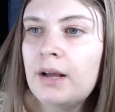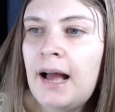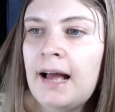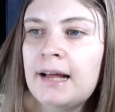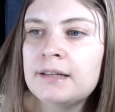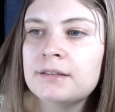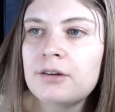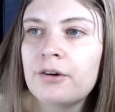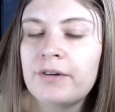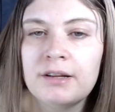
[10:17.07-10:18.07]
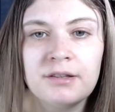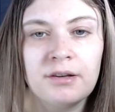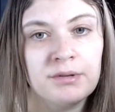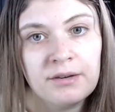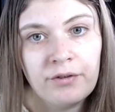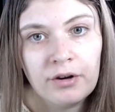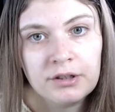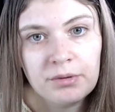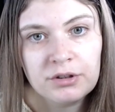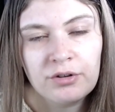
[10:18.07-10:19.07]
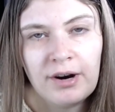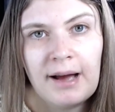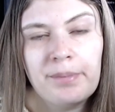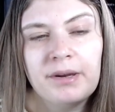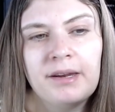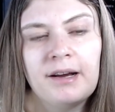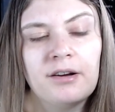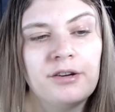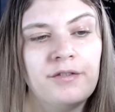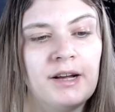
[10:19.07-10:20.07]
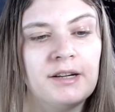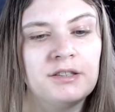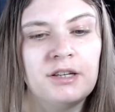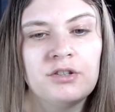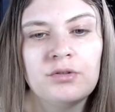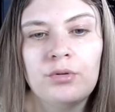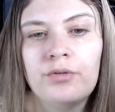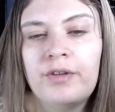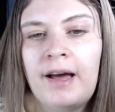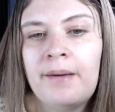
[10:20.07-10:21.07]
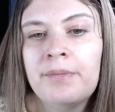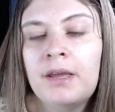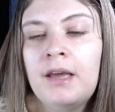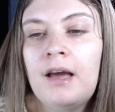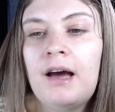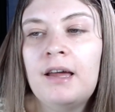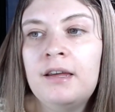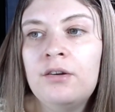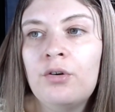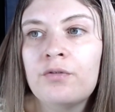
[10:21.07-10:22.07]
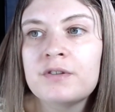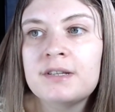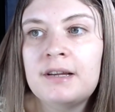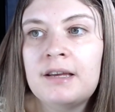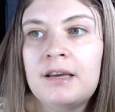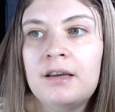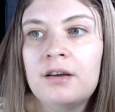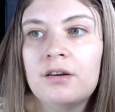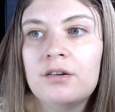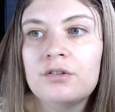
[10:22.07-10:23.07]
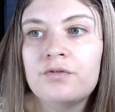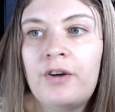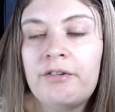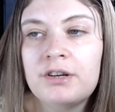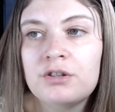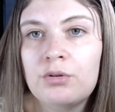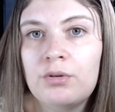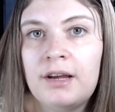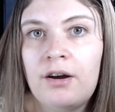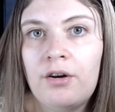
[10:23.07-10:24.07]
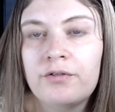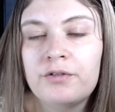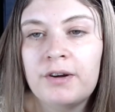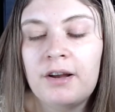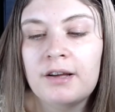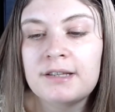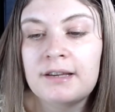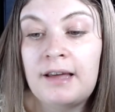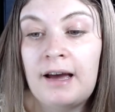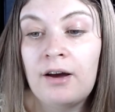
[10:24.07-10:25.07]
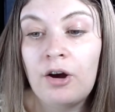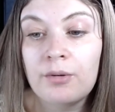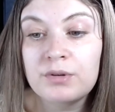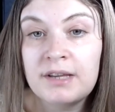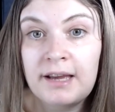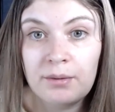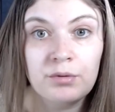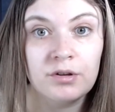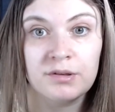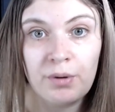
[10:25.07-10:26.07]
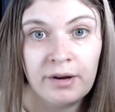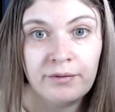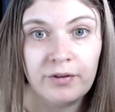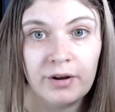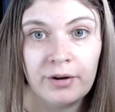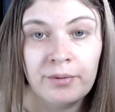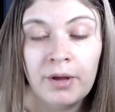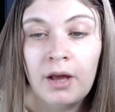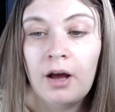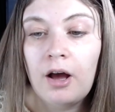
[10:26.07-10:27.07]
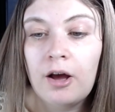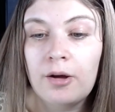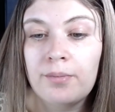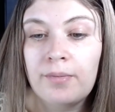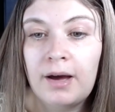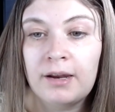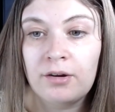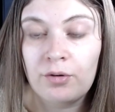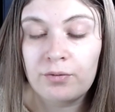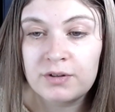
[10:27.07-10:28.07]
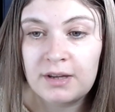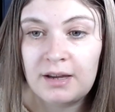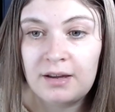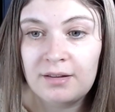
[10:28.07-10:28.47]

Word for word: and I realised I was eating far too much crap, and that kind of had to change and all of that. And then obviously very shortly after realizing that, I was hit with the swine flu. Um, and then obviously